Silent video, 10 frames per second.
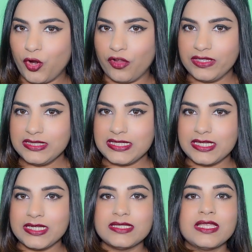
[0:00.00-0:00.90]

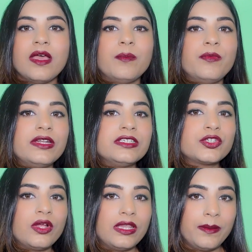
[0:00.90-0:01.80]
provinces British
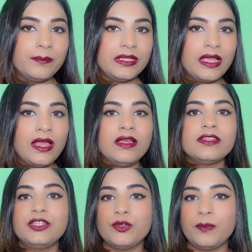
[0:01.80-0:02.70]
Columbia,
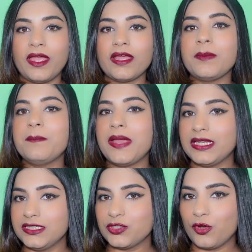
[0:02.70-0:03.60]
Quebec,
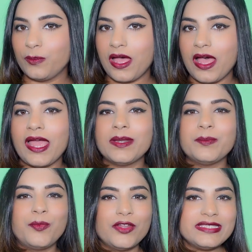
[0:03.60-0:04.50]
Manitoba
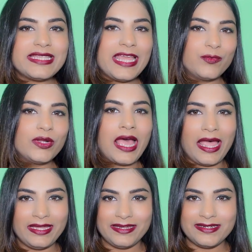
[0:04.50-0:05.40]
and Prince Edward
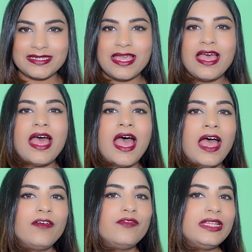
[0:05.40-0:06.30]
Island
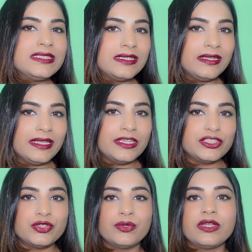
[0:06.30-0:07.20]
have recently
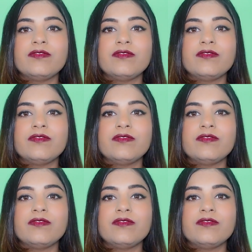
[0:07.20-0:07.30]
issued